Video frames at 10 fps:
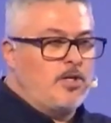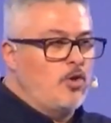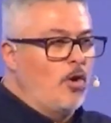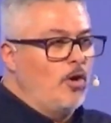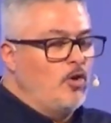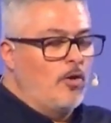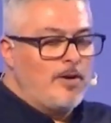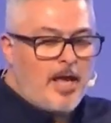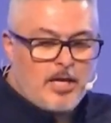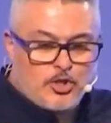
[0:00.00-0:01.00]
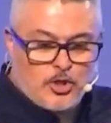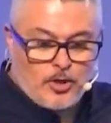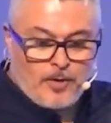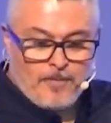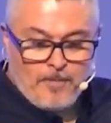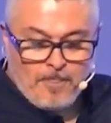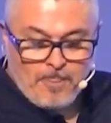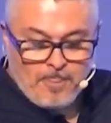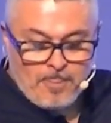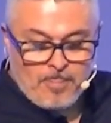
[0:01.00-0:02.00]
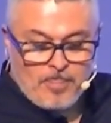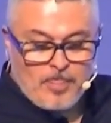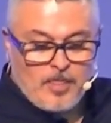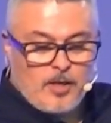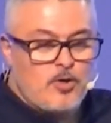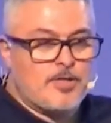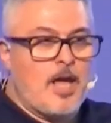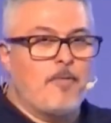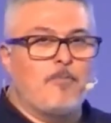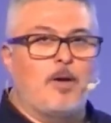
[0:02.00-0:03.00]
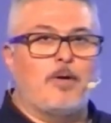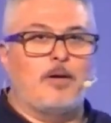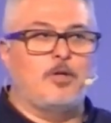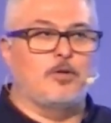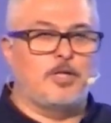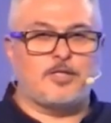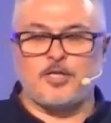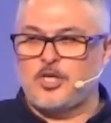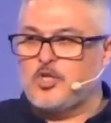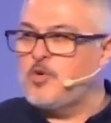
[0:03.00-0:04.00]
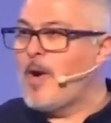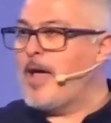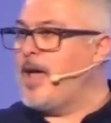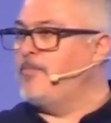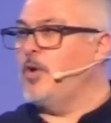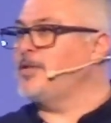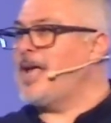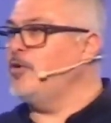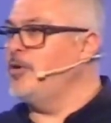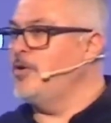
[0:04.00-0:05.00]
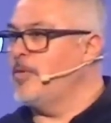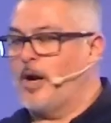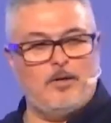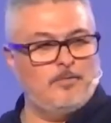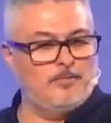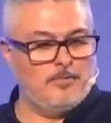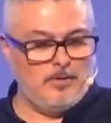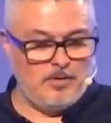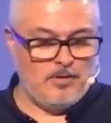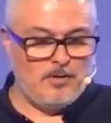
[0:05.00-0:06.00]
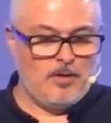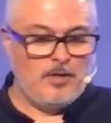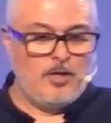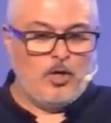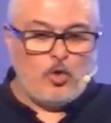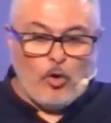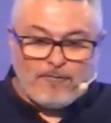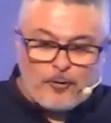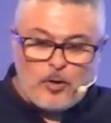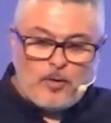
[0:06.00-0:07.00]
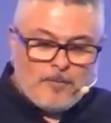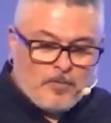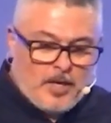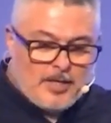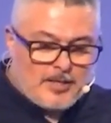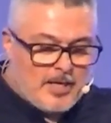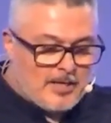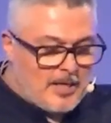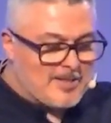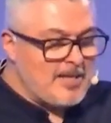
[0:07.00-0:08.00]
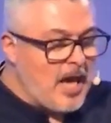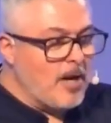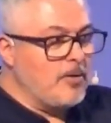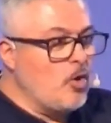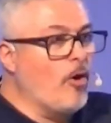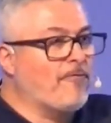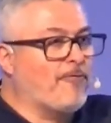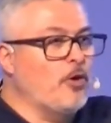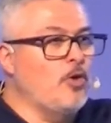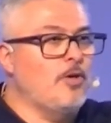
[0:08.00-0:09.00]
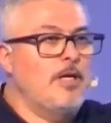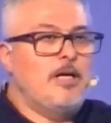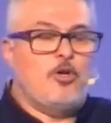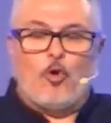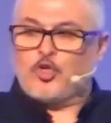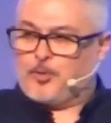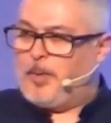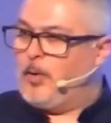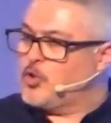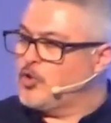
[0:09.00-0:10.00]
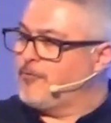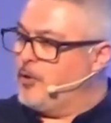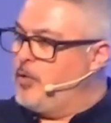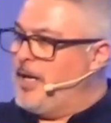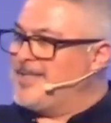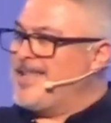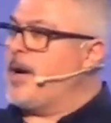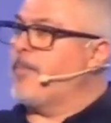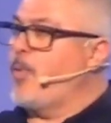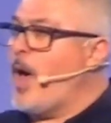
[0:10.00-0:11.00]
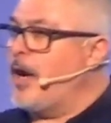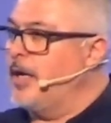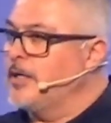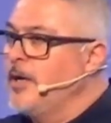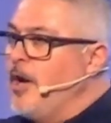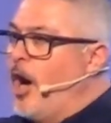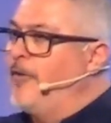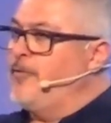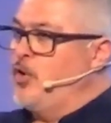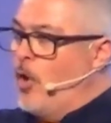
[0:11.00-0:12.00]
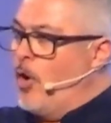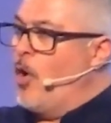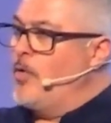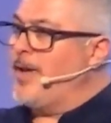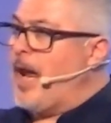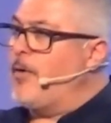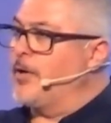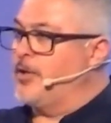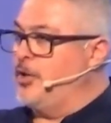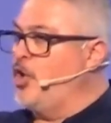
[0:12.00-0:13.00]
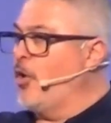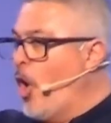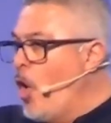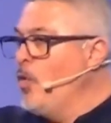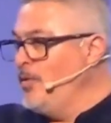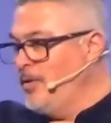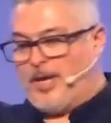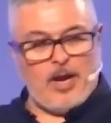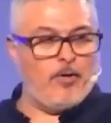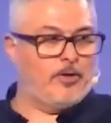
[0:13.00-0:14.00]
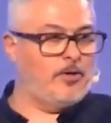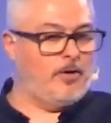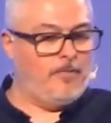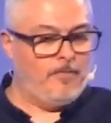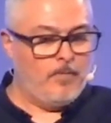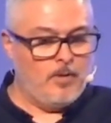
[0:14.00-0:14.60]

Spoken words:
See, your nature, you say, well, you know, this is just who I am. No, it's not who you are. Your fruit is not, your fruit, your spiritual fruit is not a product of your own character, your own character.